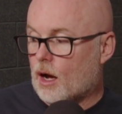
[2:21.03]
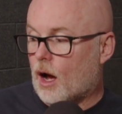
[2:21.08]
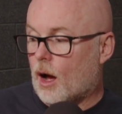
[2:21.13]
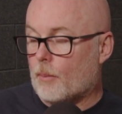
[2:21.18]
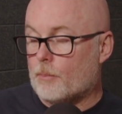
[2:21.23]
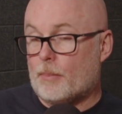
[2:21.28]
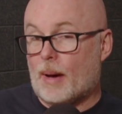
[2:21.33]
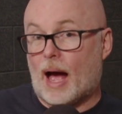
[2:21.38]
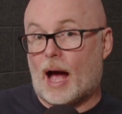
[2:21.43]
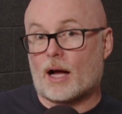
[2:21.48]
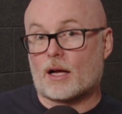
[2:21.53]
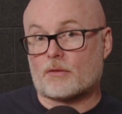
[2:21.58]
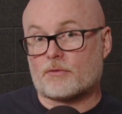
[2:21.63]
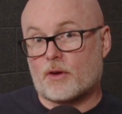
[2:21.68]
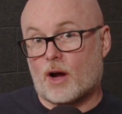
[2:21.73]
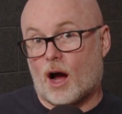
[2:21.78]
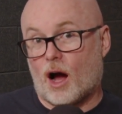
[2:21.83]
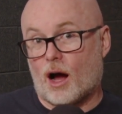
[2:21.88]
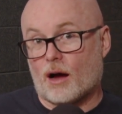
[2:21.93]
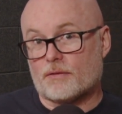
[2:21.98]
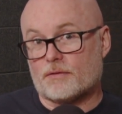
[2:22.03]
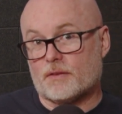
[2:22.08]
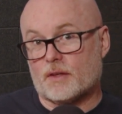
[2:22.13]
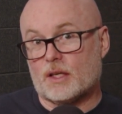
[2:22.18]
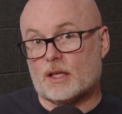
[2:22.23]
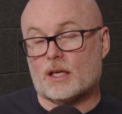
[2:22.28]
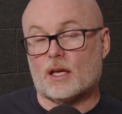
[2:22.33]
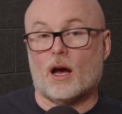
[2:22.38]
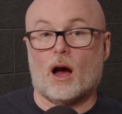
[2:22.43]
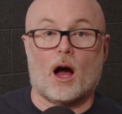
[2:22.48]
a bag of
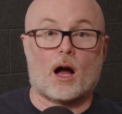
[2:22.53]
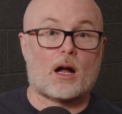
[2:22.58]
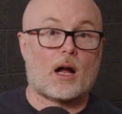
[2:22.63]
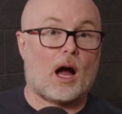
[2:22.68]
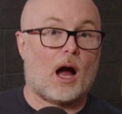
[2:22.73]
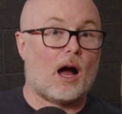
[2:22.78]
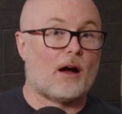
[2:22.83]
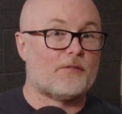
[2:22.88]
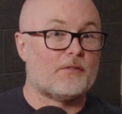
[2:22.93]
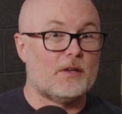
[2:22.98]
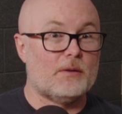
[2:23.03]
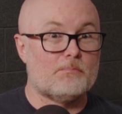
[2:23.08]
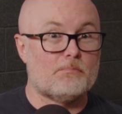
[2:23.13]
coffee, a coffee